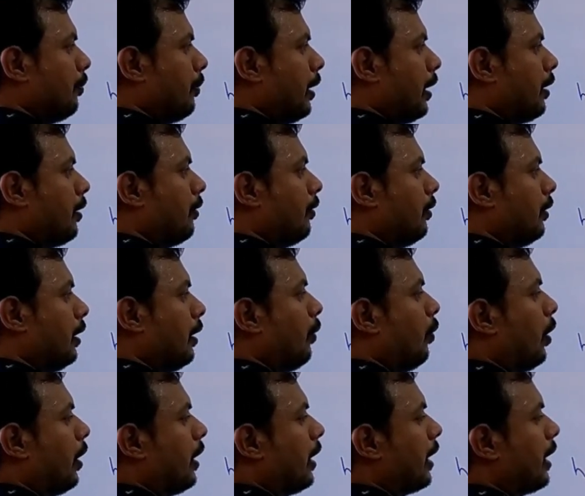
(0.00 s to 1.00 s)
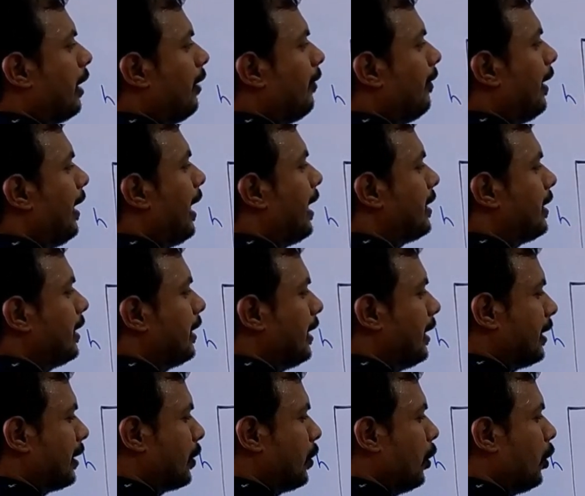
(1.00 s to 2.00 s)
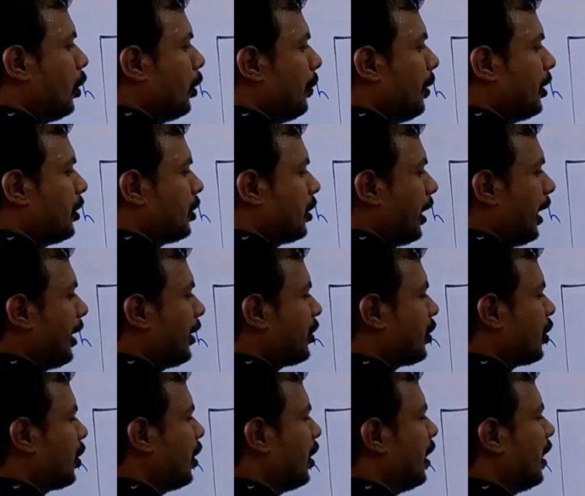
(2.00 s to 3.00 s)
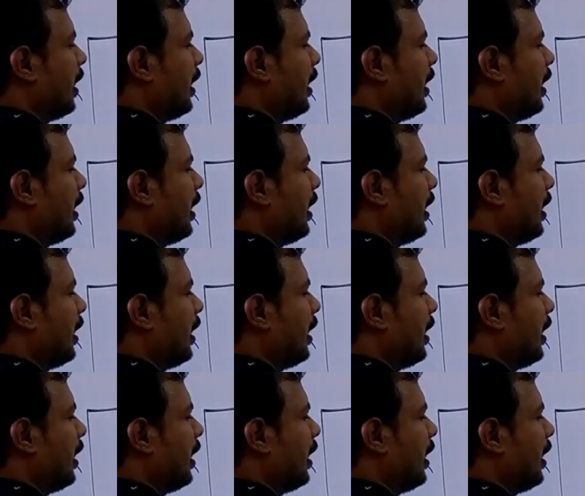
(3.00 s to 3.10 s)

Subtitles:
but the vertical velocity is going to be changed.